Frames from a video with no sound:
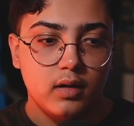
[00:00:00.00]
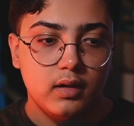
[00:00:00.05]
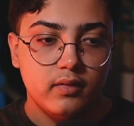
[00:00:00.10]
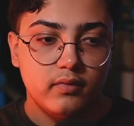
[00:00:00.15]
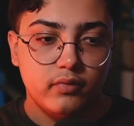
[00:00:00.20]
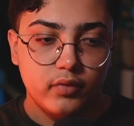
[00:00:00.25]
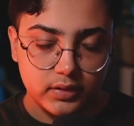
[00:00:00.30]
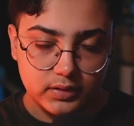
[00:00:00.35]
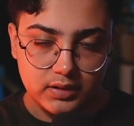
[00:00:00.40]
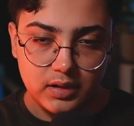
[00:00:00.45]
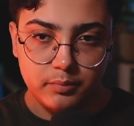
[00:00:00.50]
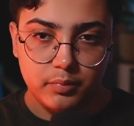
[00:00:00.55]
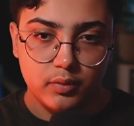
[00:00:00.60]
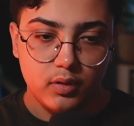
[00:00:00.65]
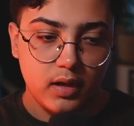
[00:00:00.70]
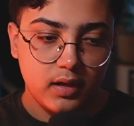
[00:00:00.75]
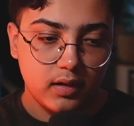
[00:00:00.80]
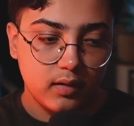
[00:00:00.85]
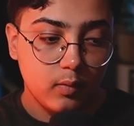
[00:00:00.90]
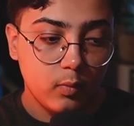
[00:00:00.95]
for example,
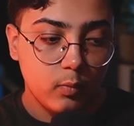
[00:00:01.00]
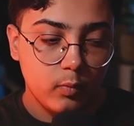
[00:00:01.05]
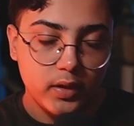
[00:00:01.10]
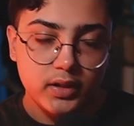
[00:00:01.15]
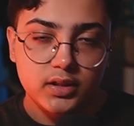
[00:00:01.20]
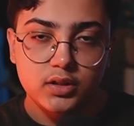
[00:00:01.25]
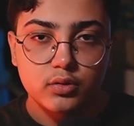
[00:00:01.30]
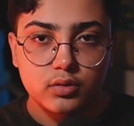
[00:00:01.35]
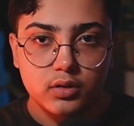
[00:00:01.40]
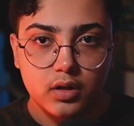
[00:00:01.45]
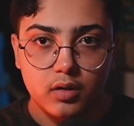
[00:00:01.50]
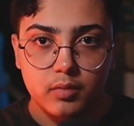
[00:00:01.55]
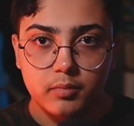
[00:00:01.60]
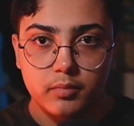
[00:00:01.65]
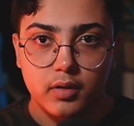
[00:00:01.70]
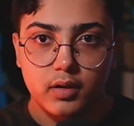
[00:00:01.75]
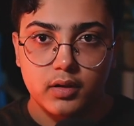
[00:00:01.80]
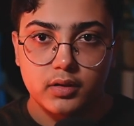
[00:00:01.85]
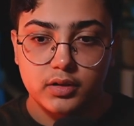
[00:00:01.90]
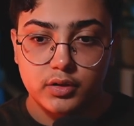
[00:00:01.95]
when you come,
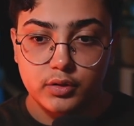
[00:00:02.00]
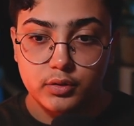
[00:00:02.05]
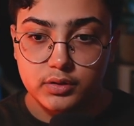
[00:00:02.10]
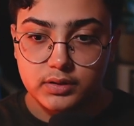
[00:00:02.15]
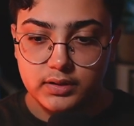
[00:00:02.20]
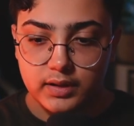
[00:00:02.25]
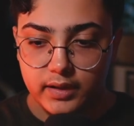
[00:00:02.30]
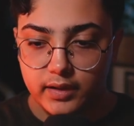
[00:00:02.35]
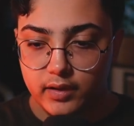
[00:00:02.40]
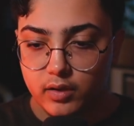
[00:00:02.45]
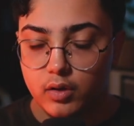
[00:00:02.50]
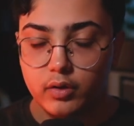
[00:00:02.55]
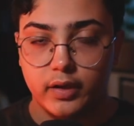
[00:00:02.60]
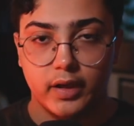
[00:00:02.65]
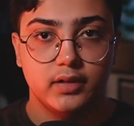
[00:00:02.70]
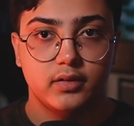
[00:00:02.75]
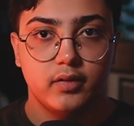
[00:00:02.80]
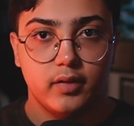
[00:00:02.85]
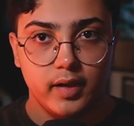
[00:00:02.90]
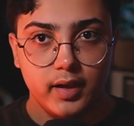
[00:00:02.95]
you say,
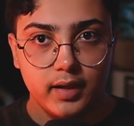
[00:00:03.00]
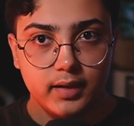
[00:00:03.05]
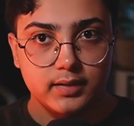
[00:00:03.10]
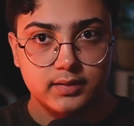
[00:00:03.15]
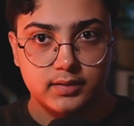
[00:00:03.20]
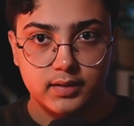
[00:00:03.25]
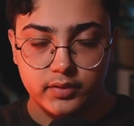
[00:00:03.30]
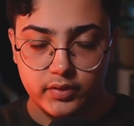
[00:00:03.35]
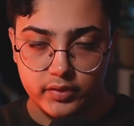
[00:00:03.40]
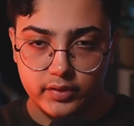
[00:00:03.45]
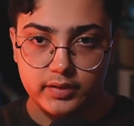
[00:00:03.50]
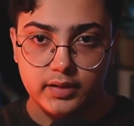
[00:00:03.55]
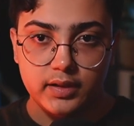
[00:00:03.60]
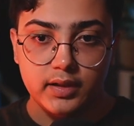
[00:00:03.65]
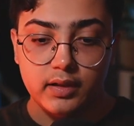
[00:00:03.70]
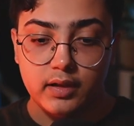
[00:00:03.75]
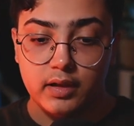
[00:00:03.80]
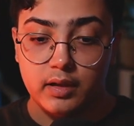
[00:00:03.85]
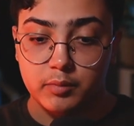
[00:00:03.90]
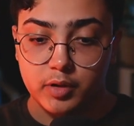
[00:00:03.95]
okay, today is the
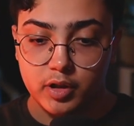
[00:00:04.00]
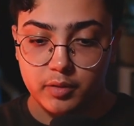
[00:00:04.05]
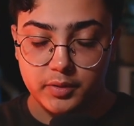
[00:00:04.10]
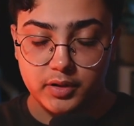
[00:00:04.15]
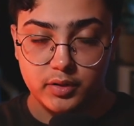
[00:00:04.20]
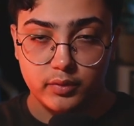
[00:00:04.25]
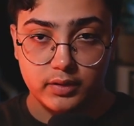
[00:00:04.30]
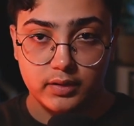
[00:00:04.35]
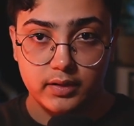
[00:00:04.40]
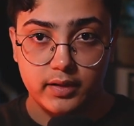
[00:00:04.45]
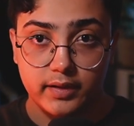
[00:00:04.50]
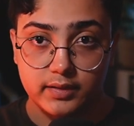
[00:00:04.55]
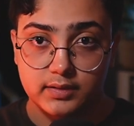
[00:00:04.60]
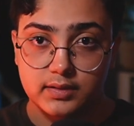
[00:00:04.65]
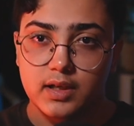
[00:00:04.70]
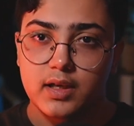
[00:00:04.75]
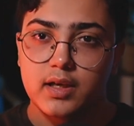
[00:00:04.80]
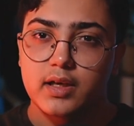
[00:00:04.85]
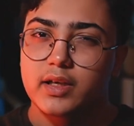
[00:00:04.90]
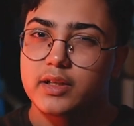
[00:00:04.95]
13th and I'm going to be doing this.
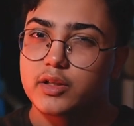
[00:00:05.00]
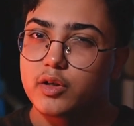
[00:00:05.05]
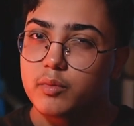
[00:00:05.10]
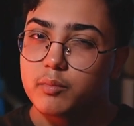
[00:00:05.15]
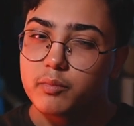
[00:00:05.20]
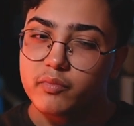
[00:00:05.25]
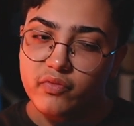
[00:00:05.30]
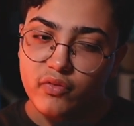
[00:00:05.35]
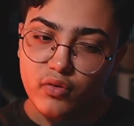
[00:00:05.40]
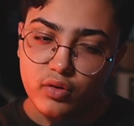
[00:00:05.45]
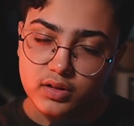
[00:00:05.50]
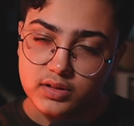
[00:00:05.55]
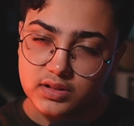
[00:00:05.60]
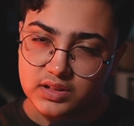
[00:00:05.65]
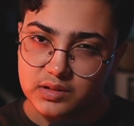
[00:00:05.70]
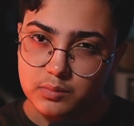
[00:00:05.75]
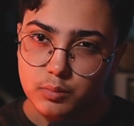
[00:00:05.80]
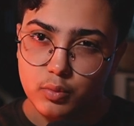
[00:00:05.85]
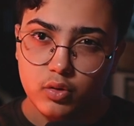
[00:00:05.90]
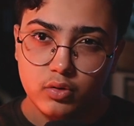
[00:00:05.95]
You're
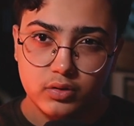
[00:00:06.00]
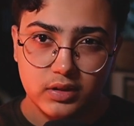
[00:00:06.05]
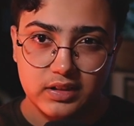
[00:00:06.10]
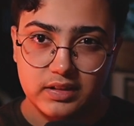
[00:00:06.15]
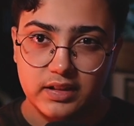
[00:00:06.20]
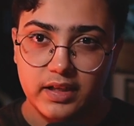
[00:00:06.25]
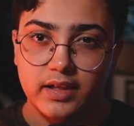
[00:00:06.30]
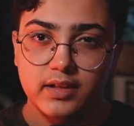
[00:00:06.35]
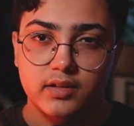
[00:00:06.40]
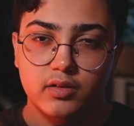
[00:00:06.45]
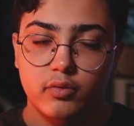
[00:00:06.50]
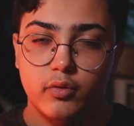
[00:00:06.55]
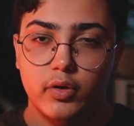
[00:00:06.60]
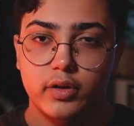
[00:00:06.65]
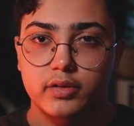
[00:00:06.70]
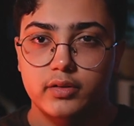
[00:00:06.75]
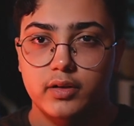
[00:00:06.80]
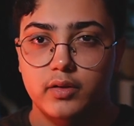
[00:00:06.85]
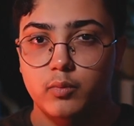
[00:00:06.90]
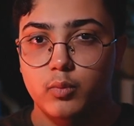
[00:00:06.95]
focusing more on the date
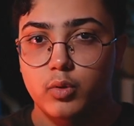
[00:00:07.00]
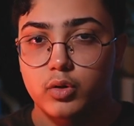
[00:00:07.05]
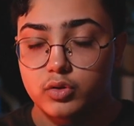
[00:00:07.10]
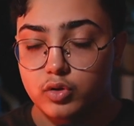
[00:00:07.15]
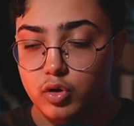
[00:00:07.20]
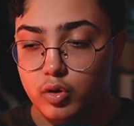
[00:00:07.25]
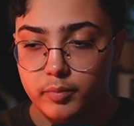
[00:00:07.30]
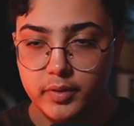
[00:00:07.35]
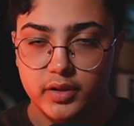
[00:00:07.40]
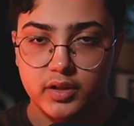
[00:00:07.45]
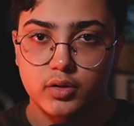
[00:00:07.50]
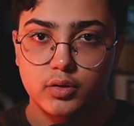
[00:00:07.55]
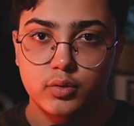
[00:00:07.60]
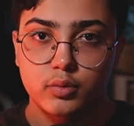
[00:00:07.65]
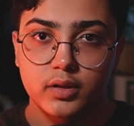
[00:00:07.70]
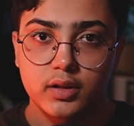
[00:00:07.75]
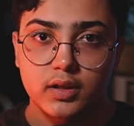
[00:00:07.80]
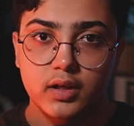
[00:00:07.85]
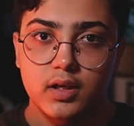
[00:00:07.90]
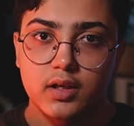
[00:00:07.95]
rather than what topic you're
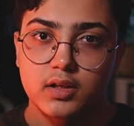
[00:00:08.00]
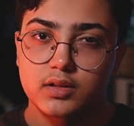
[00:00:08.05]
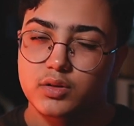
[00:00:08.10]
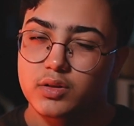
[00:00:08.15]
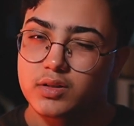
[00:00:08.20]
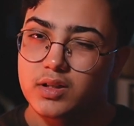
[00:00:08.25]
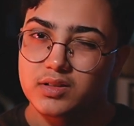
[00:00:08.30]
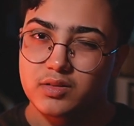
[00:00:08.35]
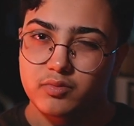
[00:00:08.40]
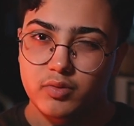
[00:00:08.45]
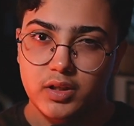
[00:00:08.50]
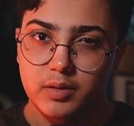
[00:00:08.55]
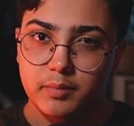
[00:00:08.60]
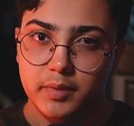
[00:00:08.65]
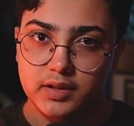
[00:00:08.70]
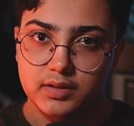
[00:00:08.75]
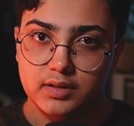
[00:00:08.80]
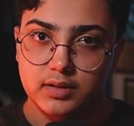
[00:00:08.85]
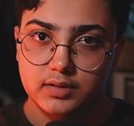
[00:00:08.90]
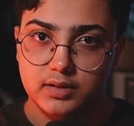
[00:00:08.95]
doing. So it doesn't really
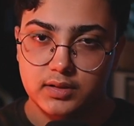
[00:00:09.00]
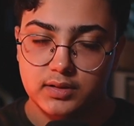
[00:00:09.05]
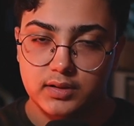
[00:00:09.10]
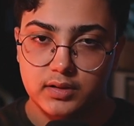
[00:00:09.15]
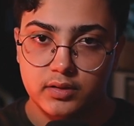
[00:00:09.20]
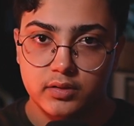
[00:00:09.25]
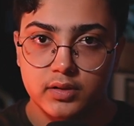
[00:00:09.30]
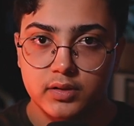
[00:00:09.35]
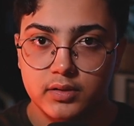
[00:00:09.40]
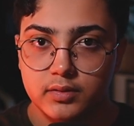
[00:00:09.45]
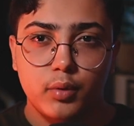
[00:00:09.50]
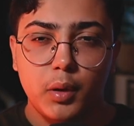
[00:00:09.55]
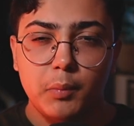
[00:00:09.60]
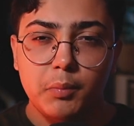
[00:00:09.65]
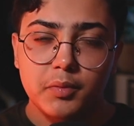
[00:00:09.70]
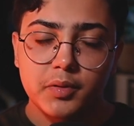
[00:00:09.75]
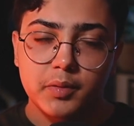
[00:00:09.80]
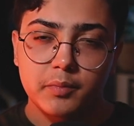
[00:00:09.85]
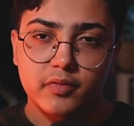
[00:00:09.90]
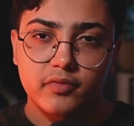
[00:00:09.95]
make sense either.
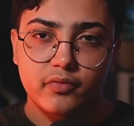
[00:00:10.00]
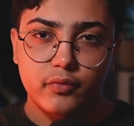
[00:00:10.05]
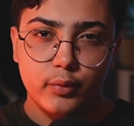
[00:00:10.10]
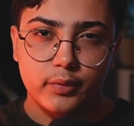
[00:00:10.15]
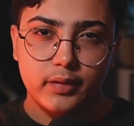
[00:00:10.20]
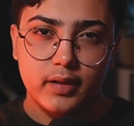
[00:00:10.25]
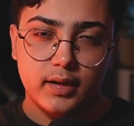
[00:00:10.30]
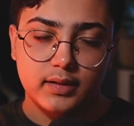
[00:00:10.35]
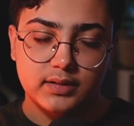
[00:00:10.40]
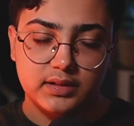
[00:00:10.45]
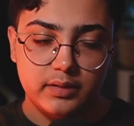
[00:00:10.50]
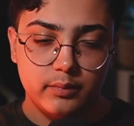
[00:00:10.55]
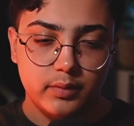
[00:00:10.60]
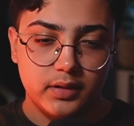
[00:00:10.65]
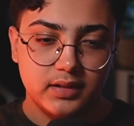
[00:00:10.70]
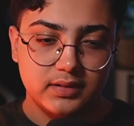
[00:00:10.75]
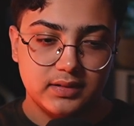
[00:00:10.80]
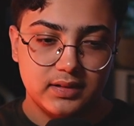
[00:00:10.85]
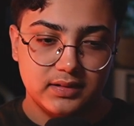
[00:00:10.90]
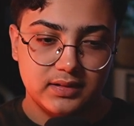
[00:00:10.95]
Problem number 4 that I see with
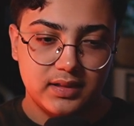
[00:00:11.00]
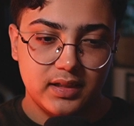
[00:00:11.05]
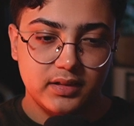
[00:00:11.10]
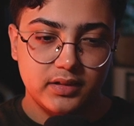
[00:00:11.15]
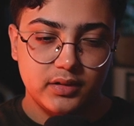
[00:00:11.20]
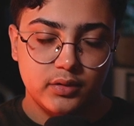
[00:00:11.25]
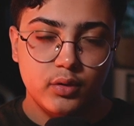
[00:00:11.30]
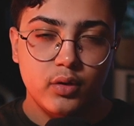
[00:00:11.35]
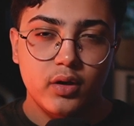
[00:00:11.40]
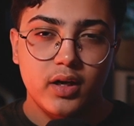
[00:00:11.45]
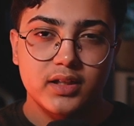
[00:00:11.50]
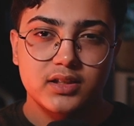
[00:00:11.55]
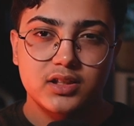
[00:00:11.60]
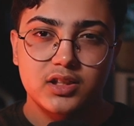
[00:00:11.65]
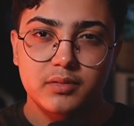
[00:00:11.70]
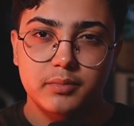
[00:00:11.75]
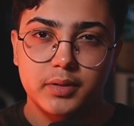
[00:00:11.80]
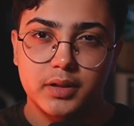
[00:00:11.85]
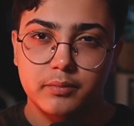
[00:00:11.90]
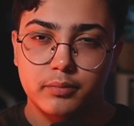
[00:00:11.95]
this is that you're not
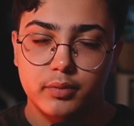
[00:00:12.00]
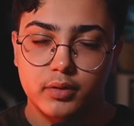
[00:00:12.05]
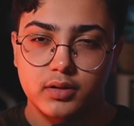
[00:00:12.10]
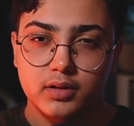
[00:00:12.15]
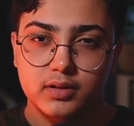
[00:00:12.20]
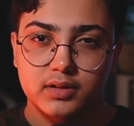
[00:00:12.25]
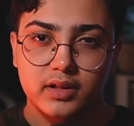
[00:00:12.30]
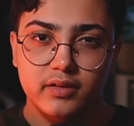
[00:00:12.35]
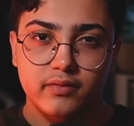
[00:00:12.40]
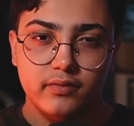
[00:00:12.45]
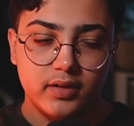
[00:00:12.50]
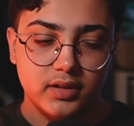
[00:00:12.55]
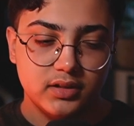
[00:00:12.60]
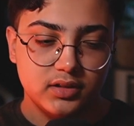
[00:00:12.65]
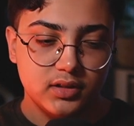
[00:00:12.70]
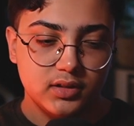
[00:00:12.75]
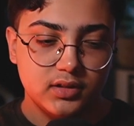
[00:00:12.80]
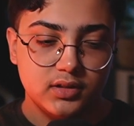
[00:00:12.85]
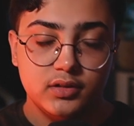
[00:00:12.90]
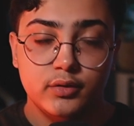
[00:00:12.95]
actually being productive. It's
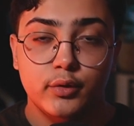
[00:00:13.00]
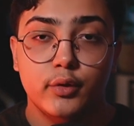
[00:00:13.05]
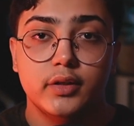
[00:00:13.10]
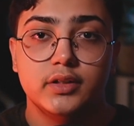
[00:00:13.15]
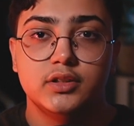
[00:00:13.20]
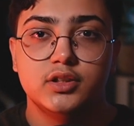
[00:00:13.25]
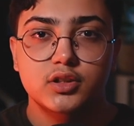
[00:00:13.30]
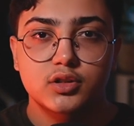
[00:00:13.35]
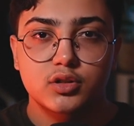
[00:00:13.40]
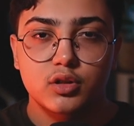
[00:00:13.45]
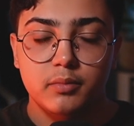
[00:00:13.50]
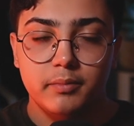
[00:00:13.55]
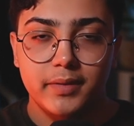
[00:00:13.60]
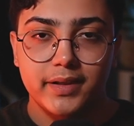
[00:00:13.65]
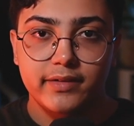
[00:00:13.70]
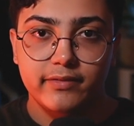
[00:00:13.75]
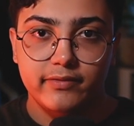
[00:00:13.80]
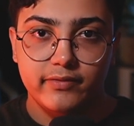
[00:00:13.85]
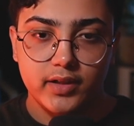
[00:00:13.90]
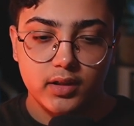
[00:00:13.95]
just, it's just going to
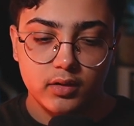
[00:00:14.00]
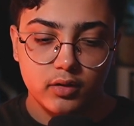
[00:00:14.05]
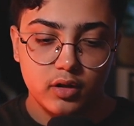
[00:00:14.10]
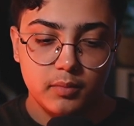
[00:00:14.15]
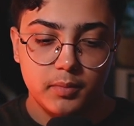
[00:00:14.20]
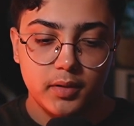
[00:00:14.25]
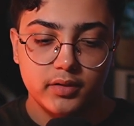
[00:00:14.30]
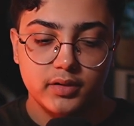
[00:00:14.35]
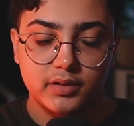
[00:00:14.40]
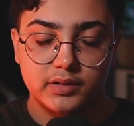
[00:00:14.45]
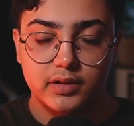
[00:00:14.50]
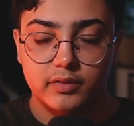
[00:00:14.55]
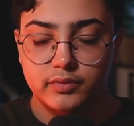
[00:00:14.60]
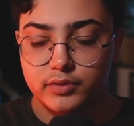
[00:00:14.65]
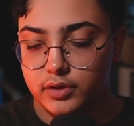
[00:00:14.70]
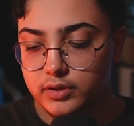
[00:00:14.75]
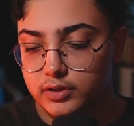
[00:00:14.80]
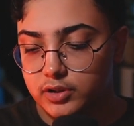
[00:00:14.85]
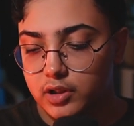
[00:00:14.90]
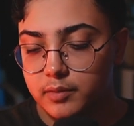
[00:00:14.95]
make you feel good about yourself.
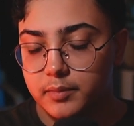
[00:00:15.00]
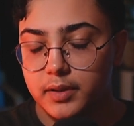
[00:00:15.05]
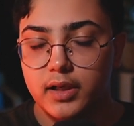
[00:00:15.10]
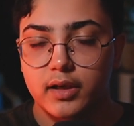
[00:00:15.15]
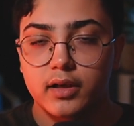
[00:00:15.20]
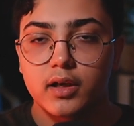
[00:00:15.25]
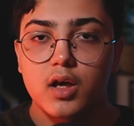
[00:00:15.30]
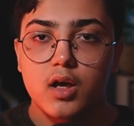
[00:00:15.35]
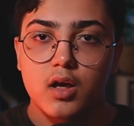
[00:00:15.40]
So it's going to be like,